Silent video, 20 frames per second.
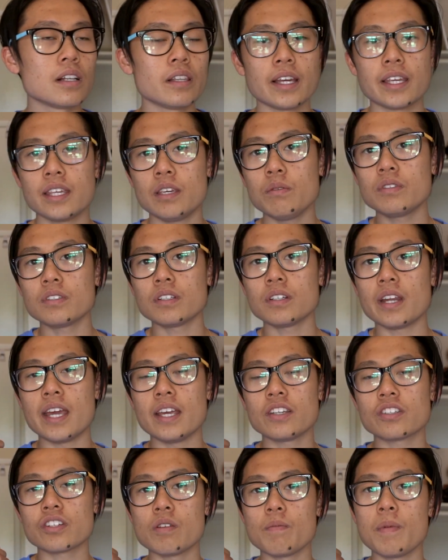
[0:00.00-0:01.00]
Like he was an
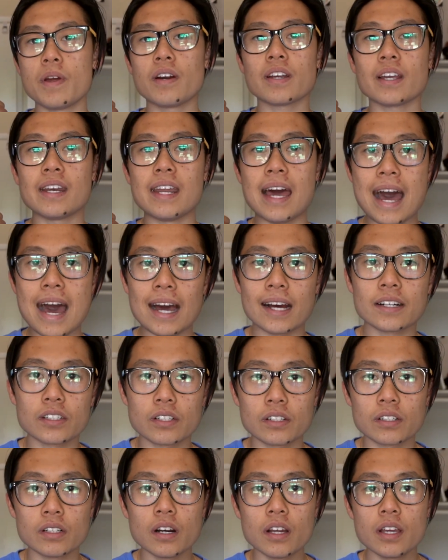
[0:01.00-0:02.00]
Asian American
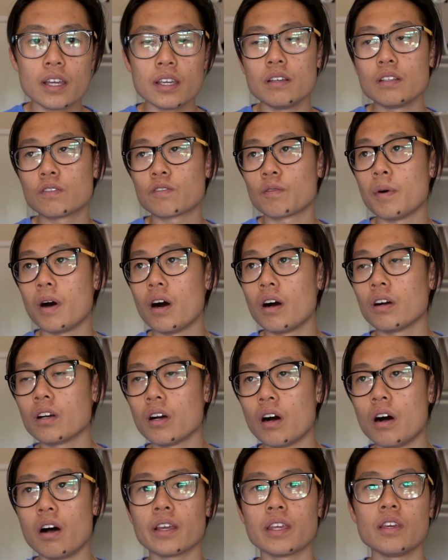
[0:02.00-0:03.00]
actor. He was from Hong
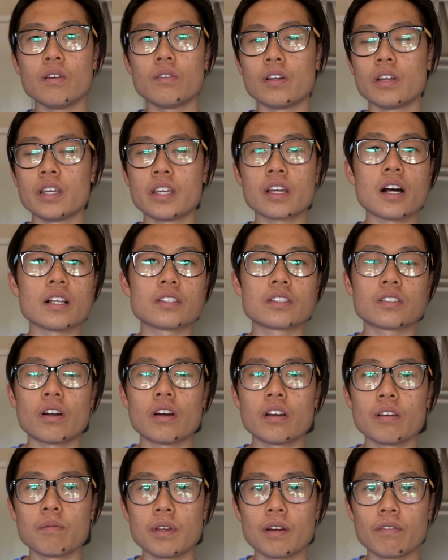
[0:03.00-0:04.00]
Kong. He got
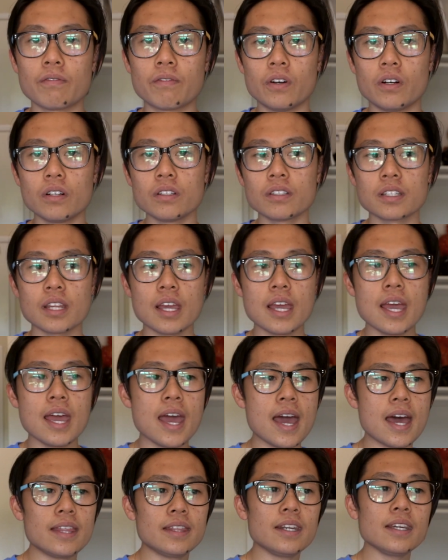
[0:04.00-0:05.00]
started there first.
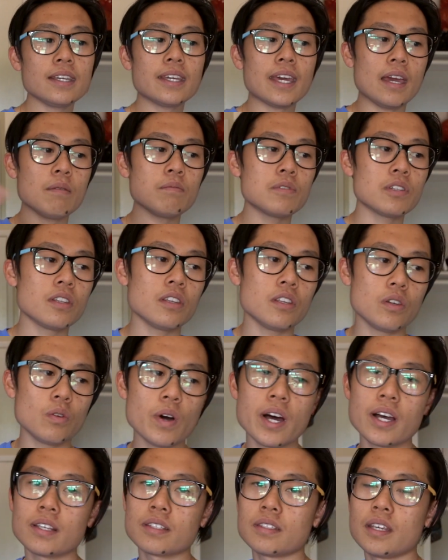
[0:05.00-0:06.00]
And then he came to the
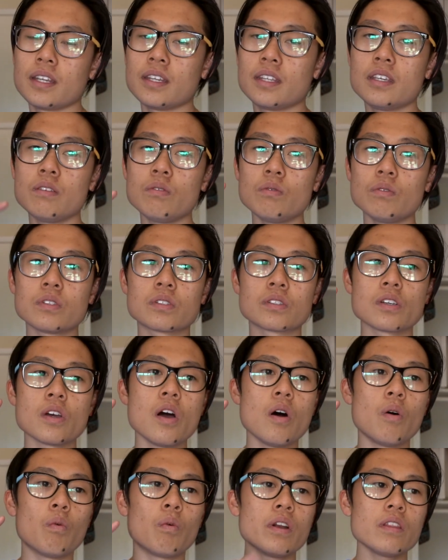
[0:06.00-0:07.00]
US, and he was
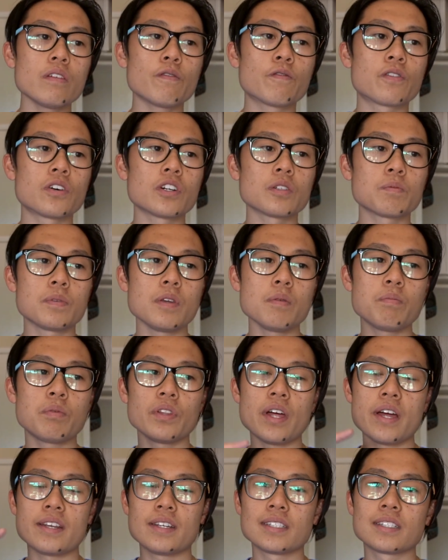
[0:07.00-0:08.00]
one of the first people
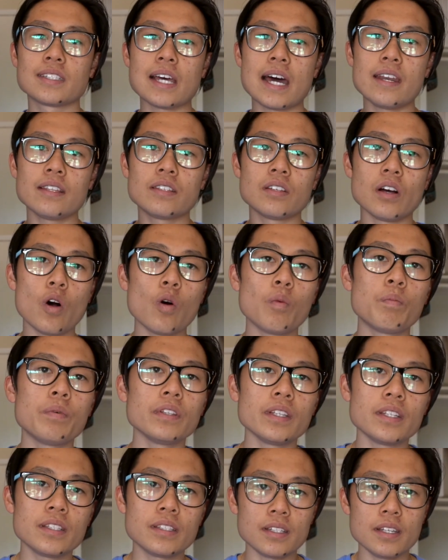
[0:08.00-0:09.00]
that decided to
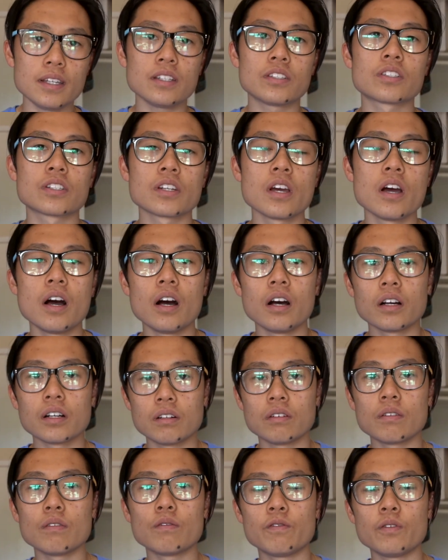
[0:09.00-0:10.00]
openly teach
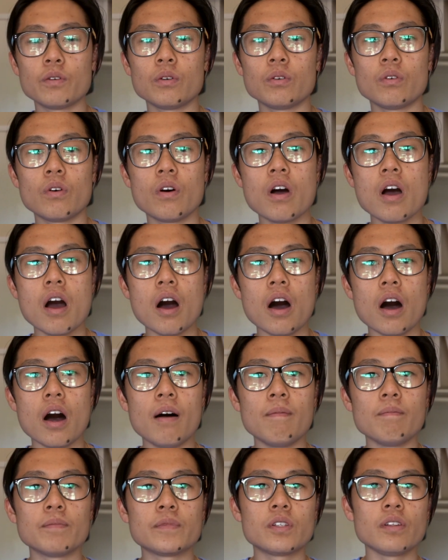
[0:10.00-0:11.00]
Kung Fu
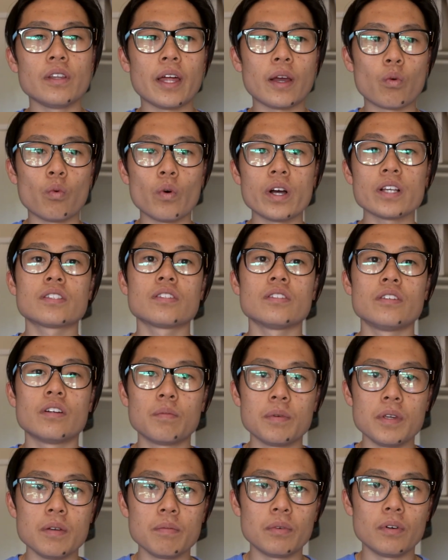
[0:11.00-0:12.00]
to like Westerner
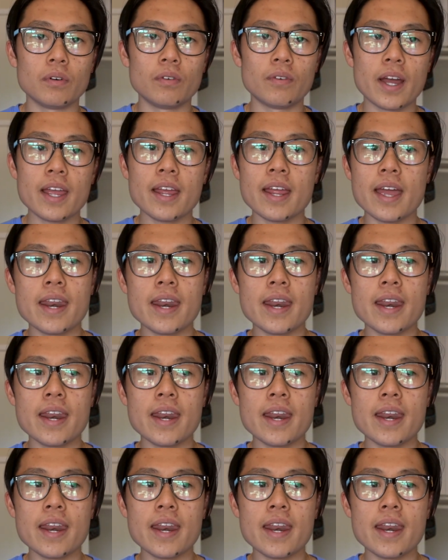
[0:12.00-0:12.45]
people, right?